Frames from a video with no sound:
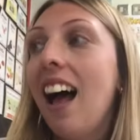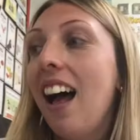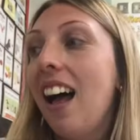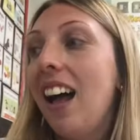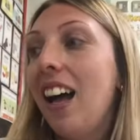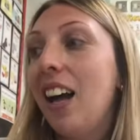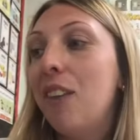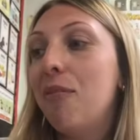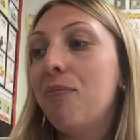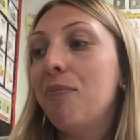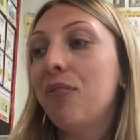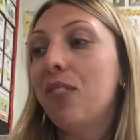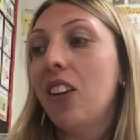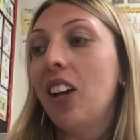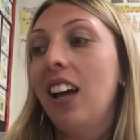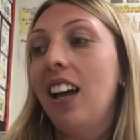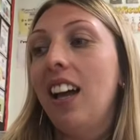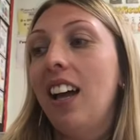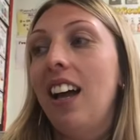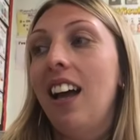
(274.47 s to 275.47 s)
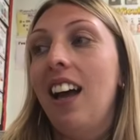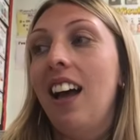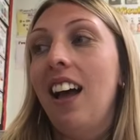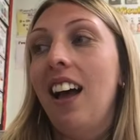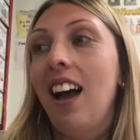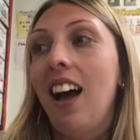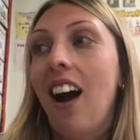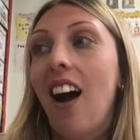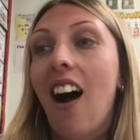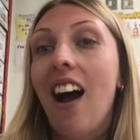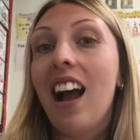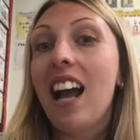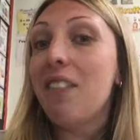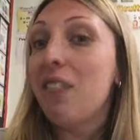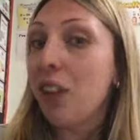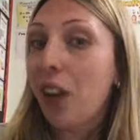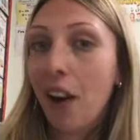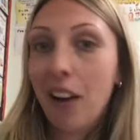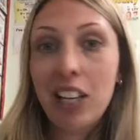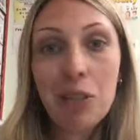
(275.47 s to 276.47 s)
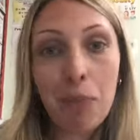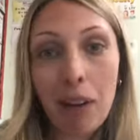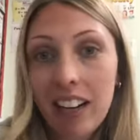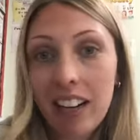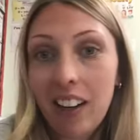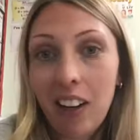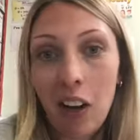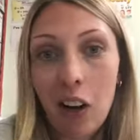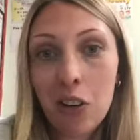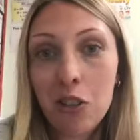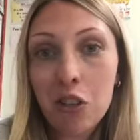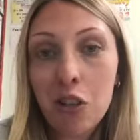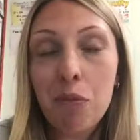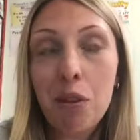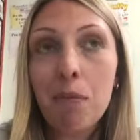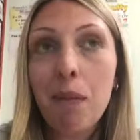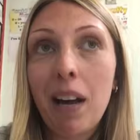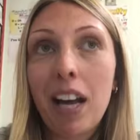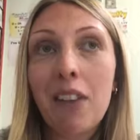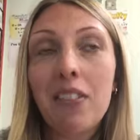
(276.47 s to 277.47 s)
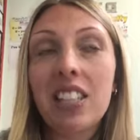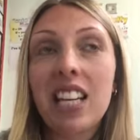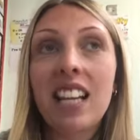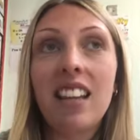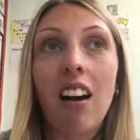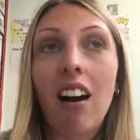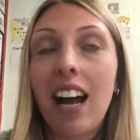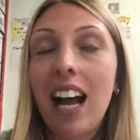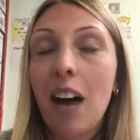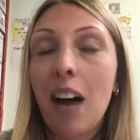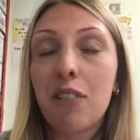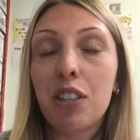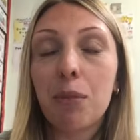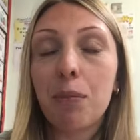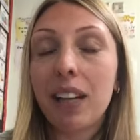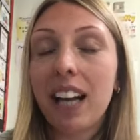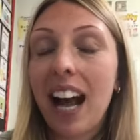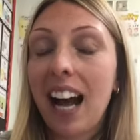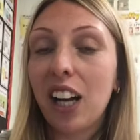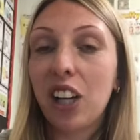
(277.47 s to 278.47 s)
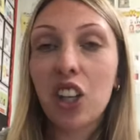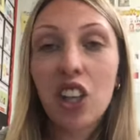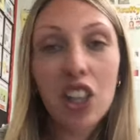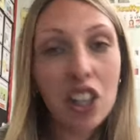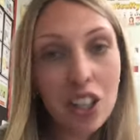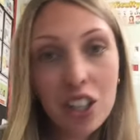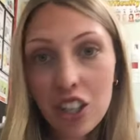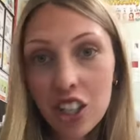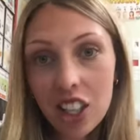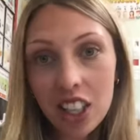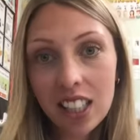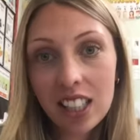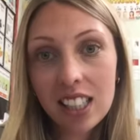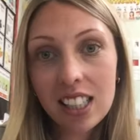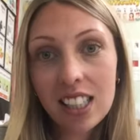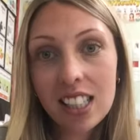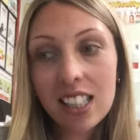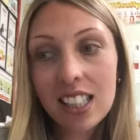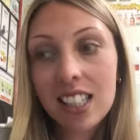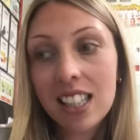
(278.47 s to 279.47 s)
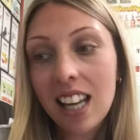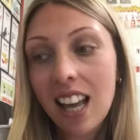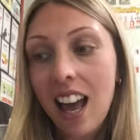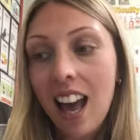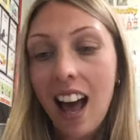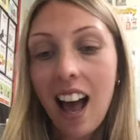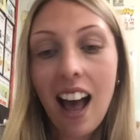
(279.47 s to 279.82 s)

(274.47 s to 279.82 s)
If you go into my classroom, you may have seen that I have some cat cushions.